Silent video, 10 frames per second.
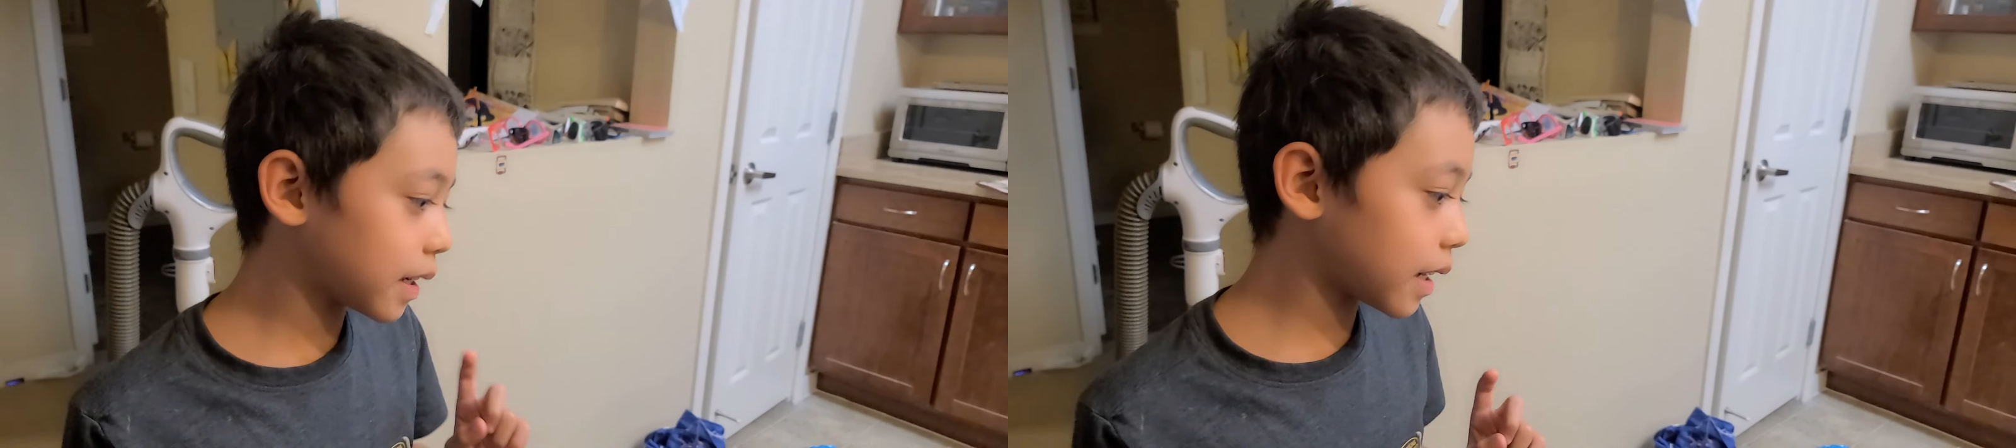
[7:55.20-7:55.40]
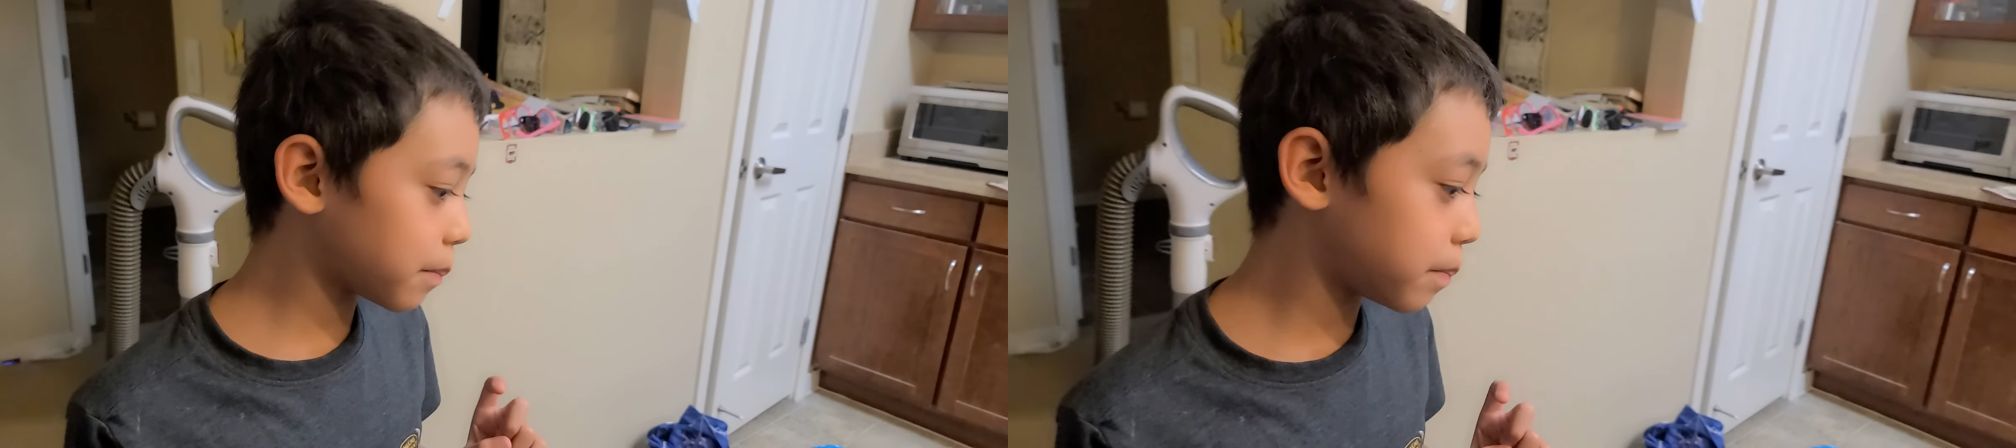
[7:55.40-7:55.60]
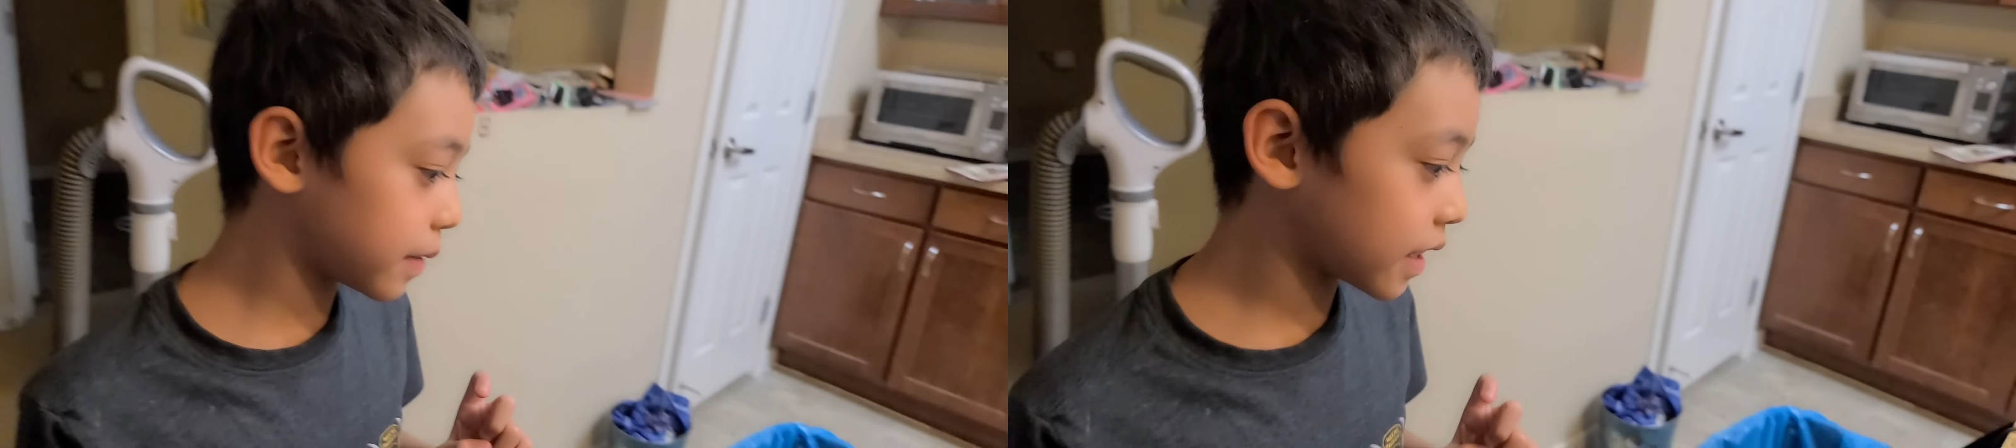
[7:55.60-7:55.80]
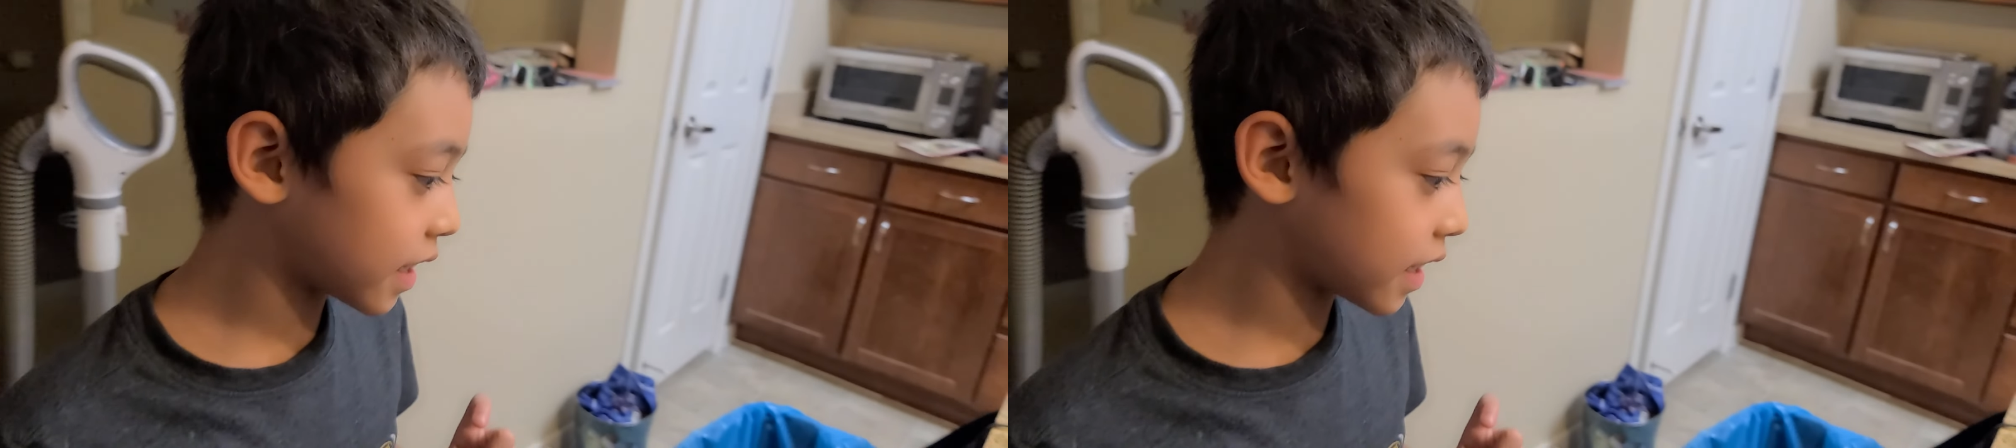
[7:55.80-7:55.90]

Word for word: me it be